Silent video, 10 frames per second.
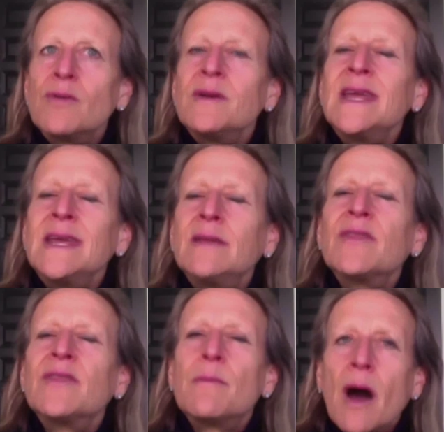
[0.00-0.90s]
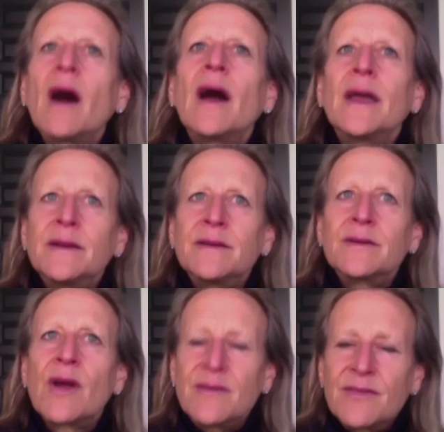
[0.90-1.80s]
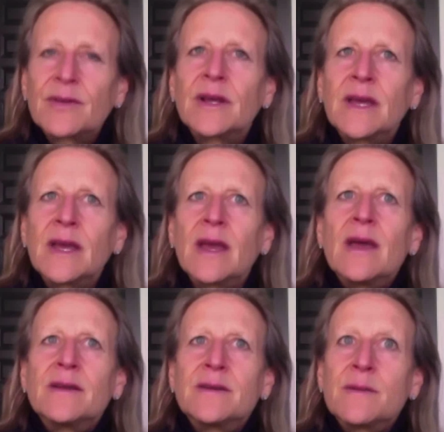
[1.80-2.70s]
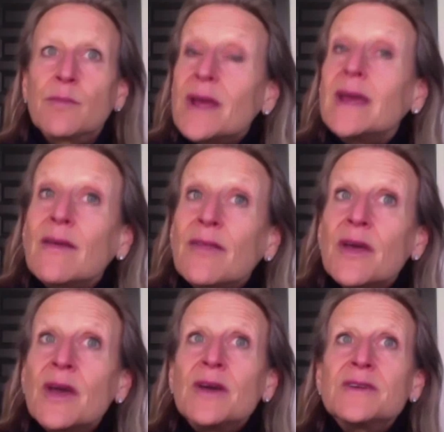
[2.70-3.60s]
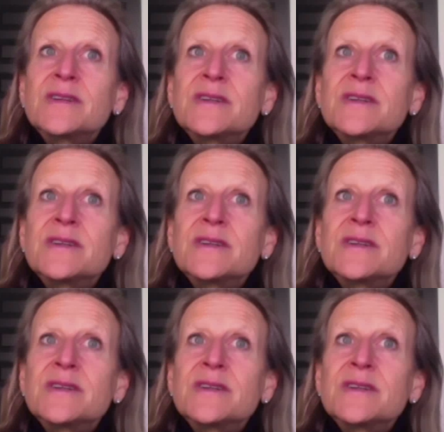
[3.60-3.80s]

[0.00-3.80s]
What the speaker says: We don't need the mind, gratefully, to breathe.